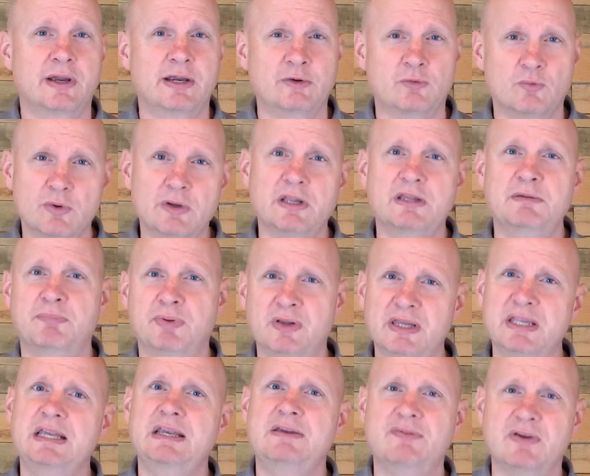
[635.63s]
and really
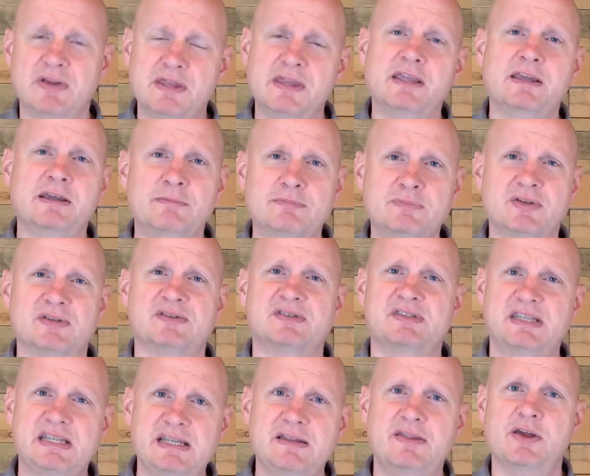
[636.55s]
believe in them, to
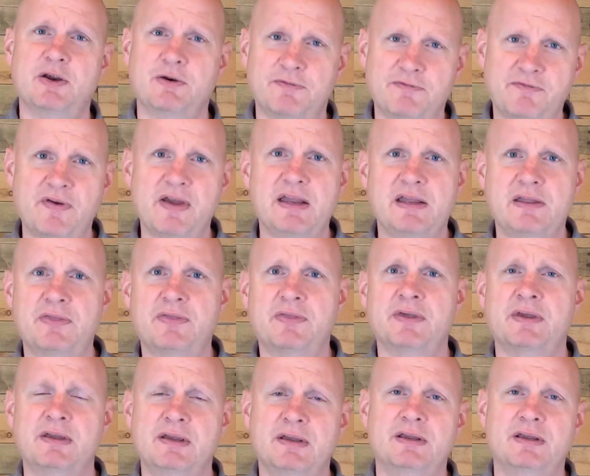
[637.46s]
see their faith,